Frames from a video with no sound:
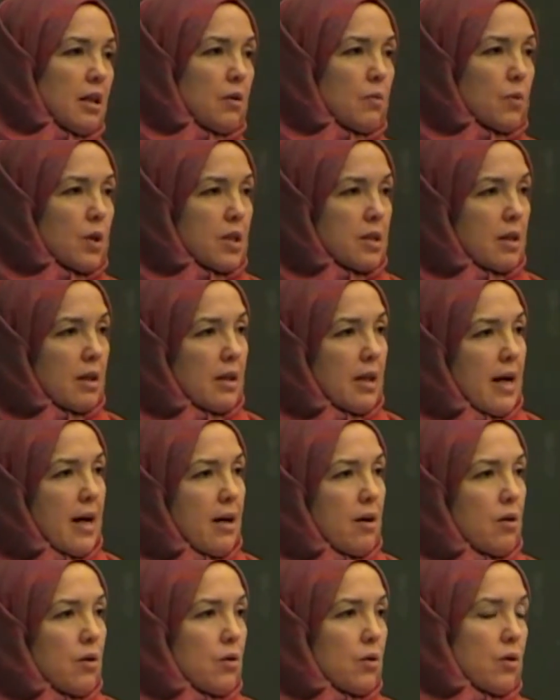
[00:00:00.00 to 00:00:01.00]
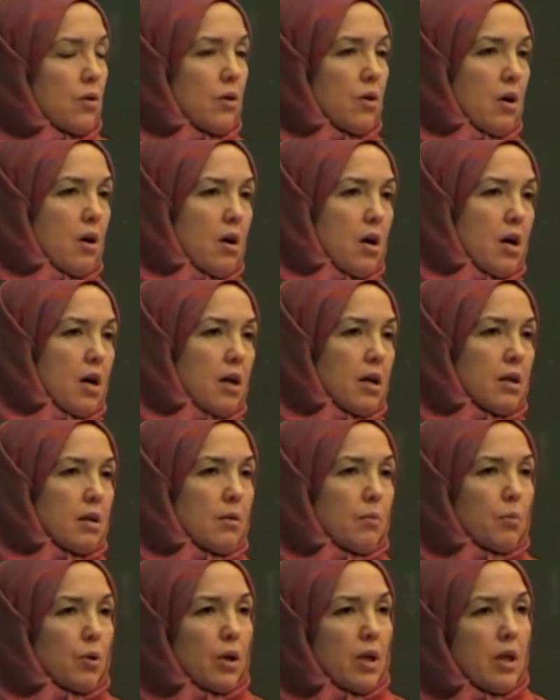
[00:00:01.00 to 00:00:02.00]
and what's allowed or
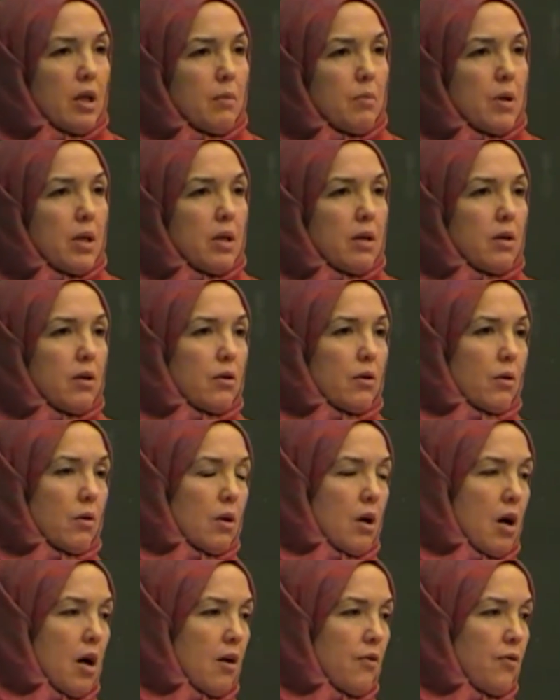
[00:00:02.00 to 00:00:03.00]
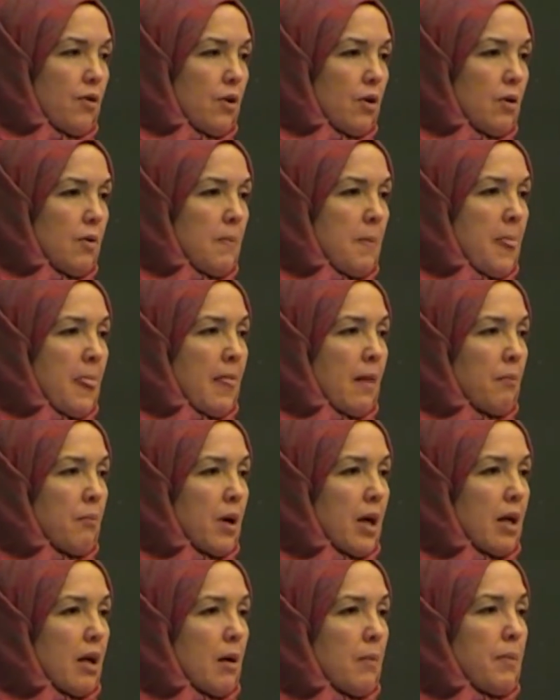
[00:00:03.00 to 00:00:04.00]
not, prohibited or lawful,
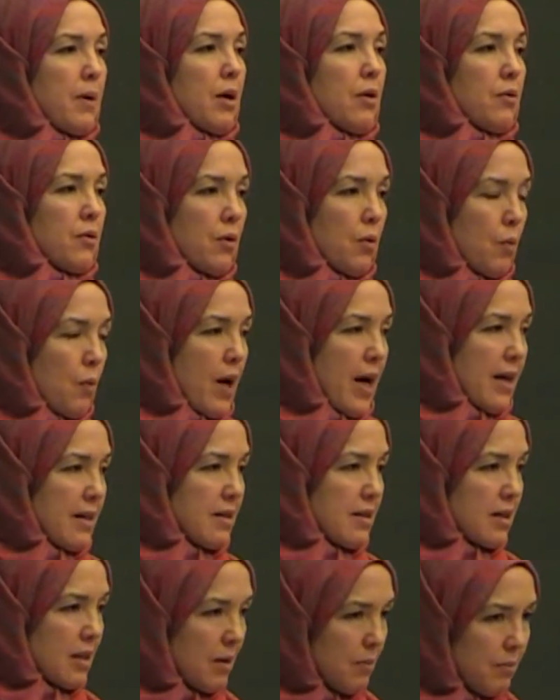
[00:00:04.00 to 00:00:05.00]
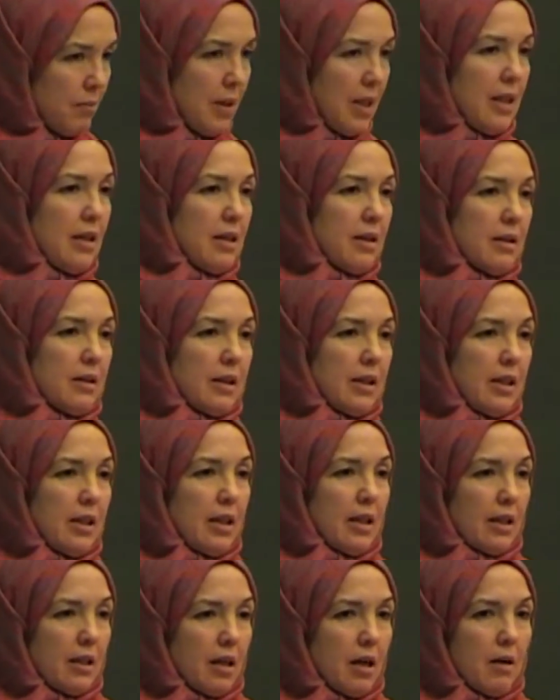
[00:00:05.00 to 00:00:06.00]
but about the West.
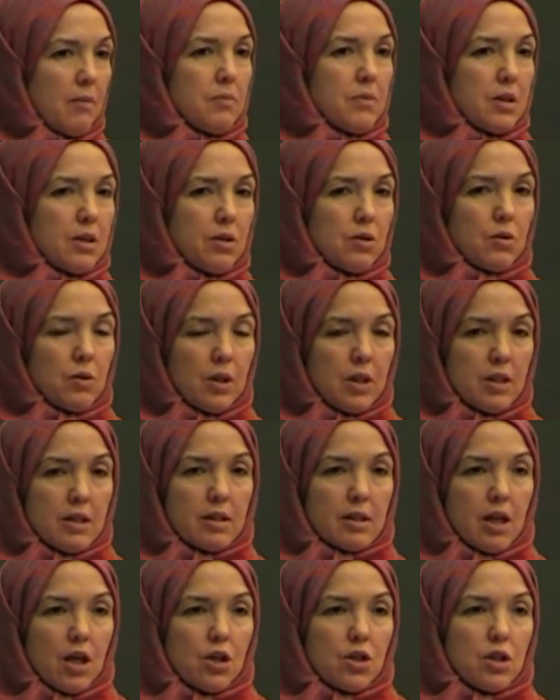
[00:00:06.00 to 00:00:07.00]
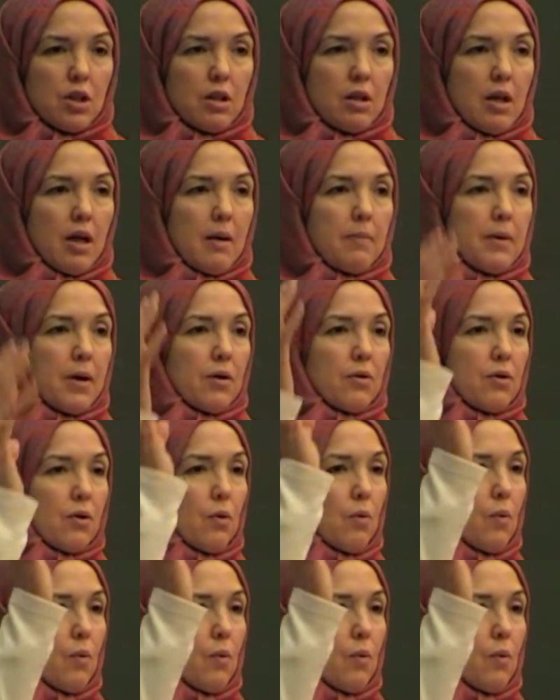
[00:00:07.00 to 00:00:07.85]
Immediately it comes into a discussion about the